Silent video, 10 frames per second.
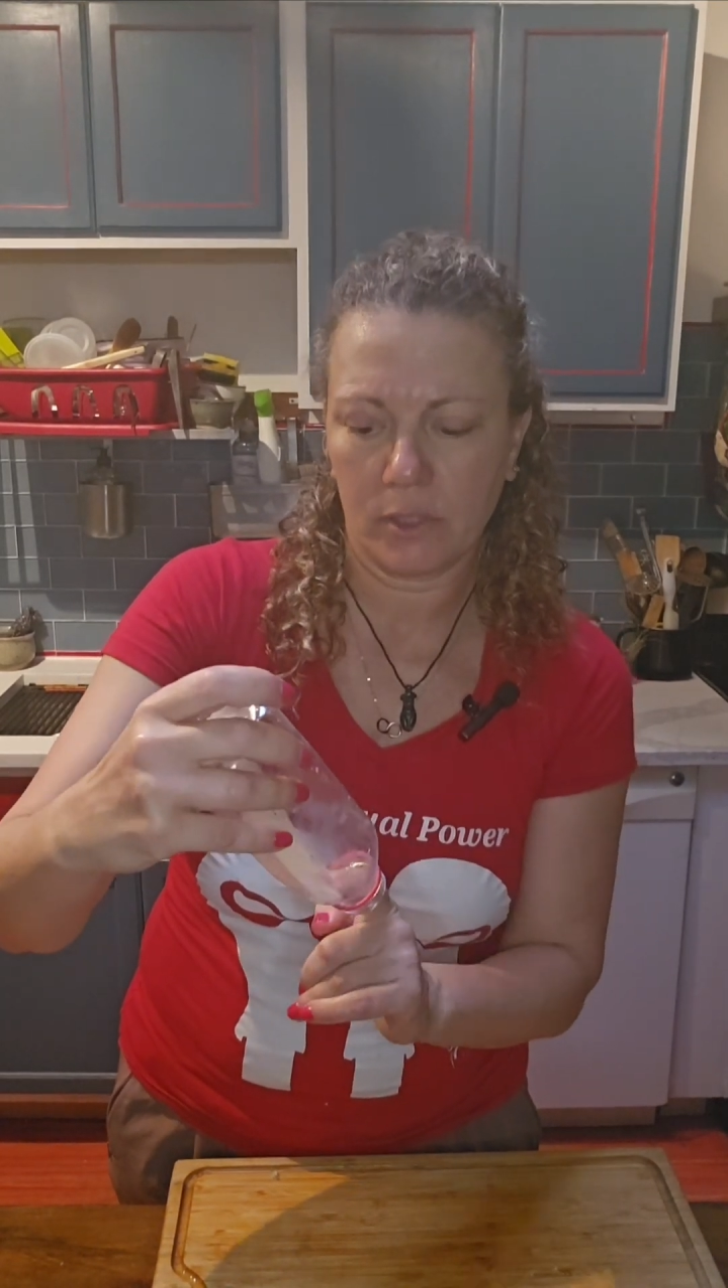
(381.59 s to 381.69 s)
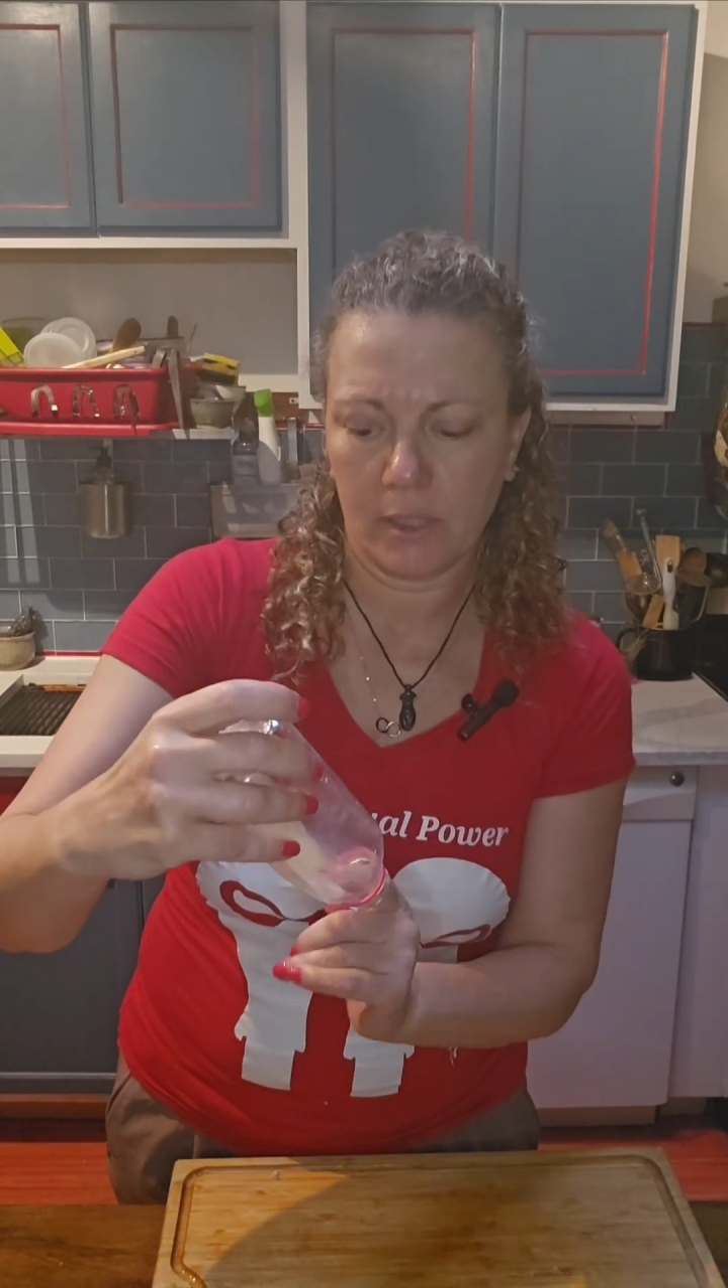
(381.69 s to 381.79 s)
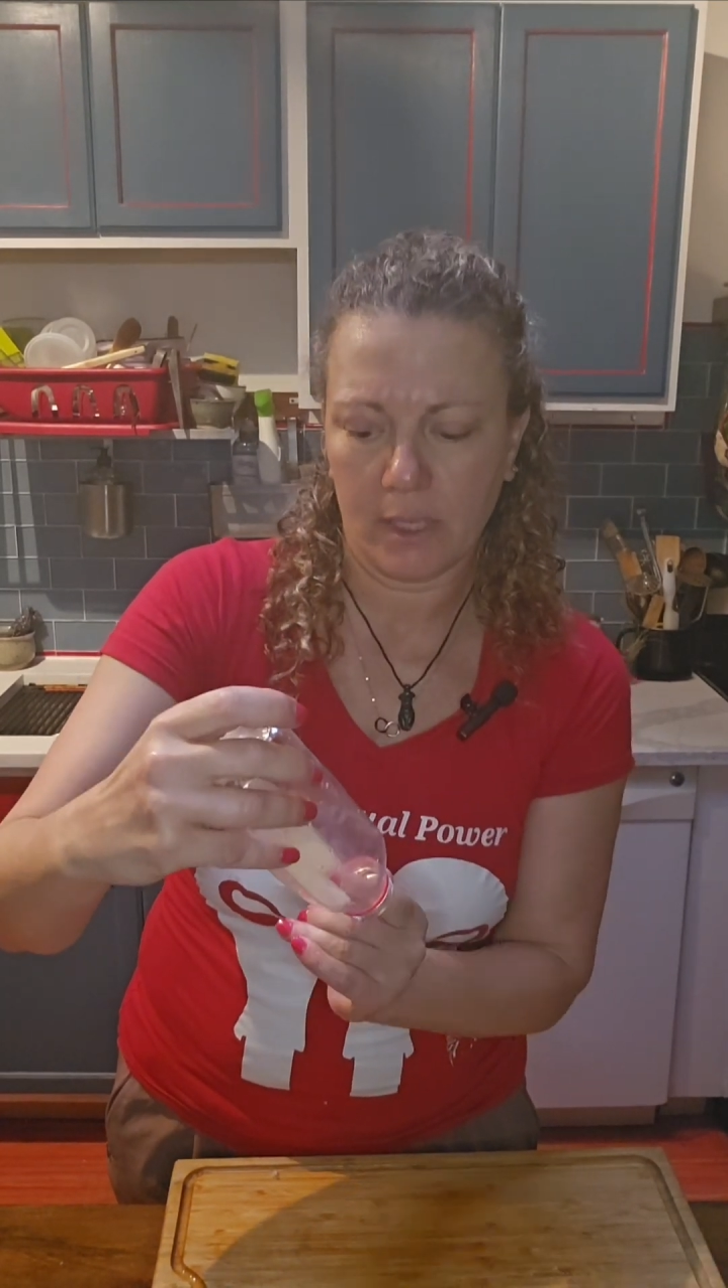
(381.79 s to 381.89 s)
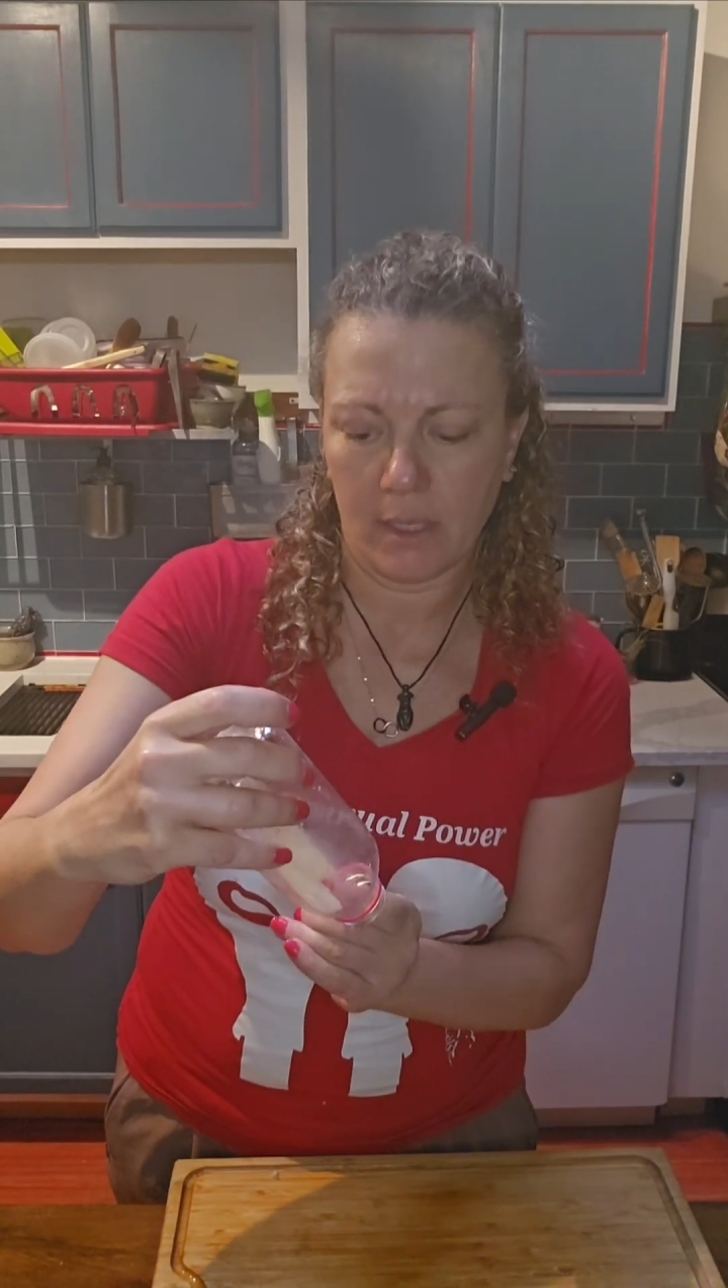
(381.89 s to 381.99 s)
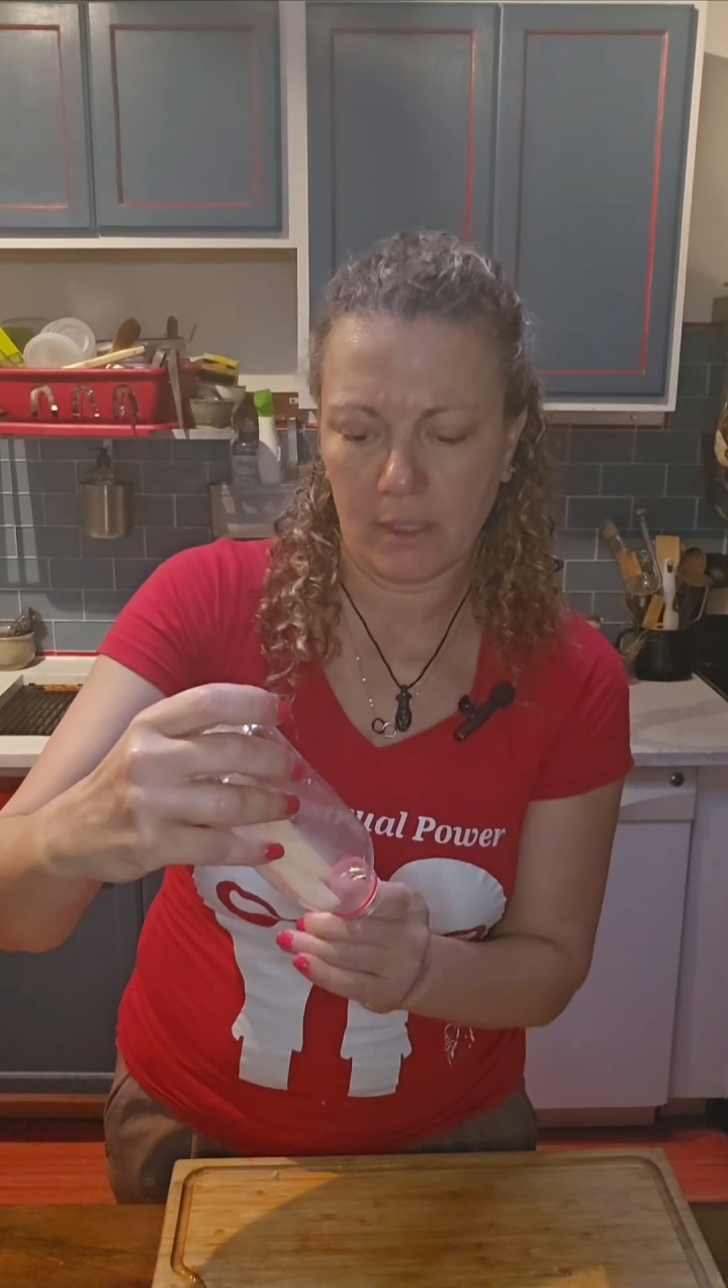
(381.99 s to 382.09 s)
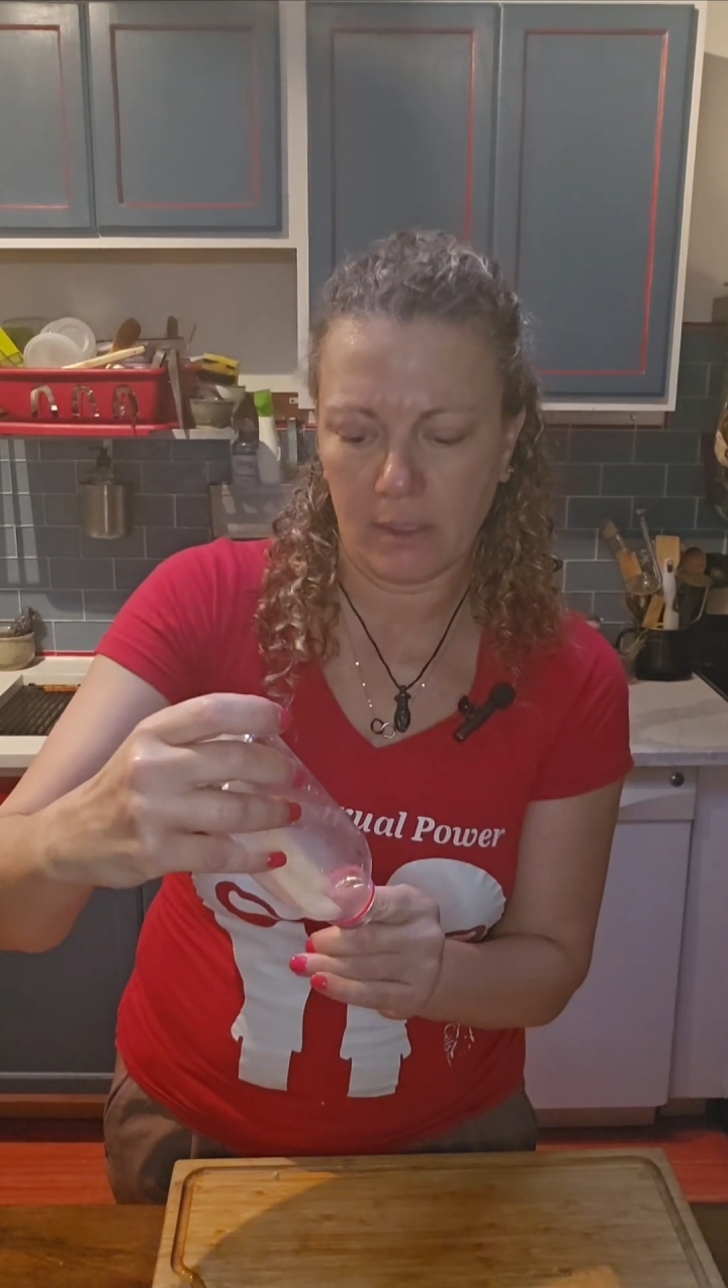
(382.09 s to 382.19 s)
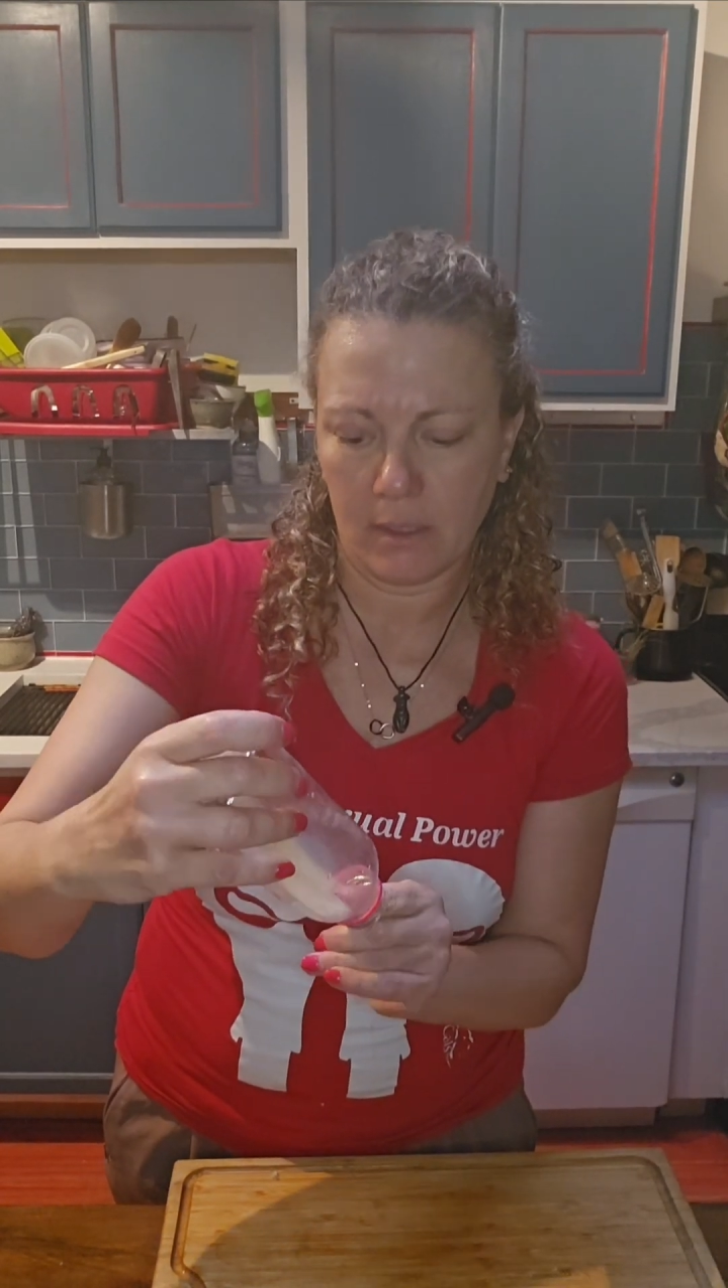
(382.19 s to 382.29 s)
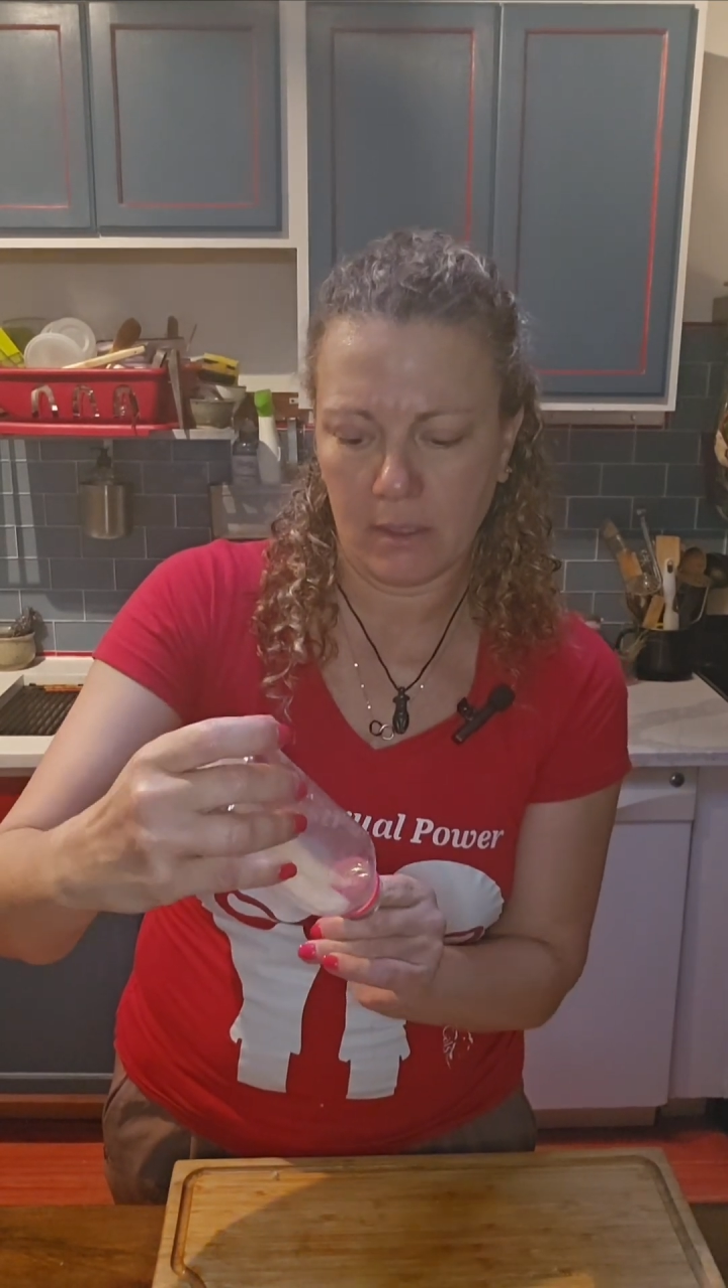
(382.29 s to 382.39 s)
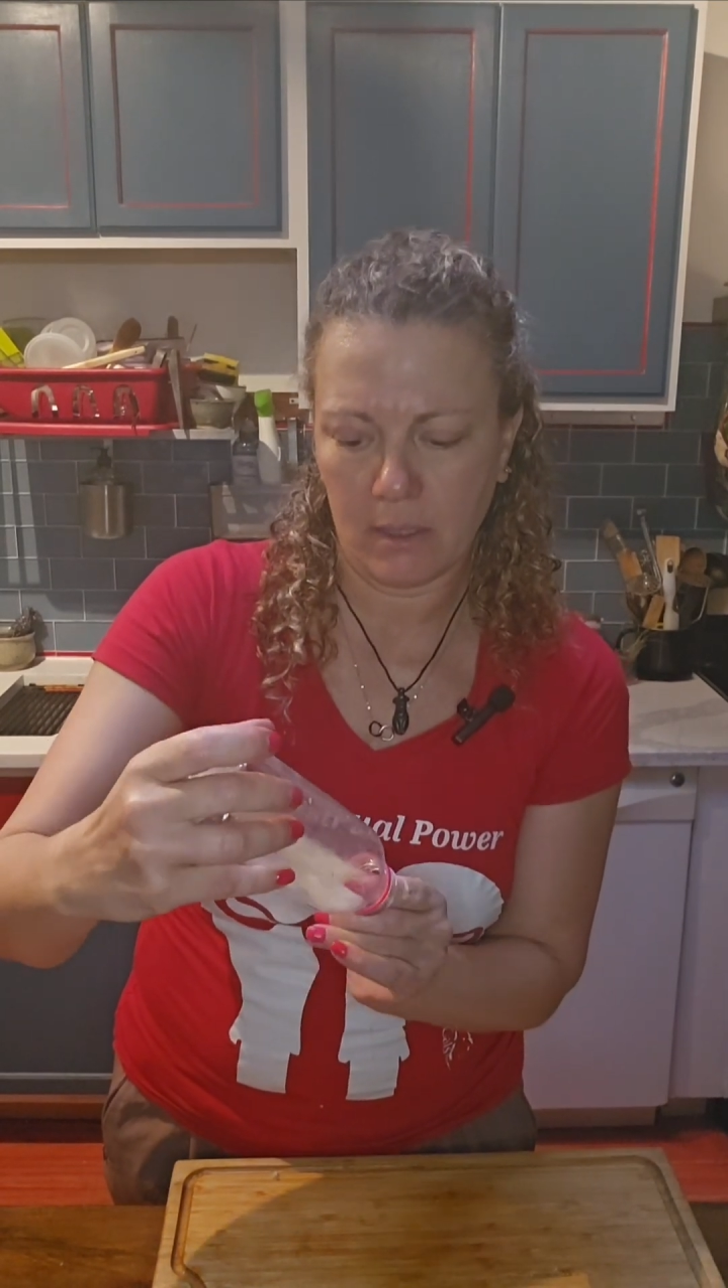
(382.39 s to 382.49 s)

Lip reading: side,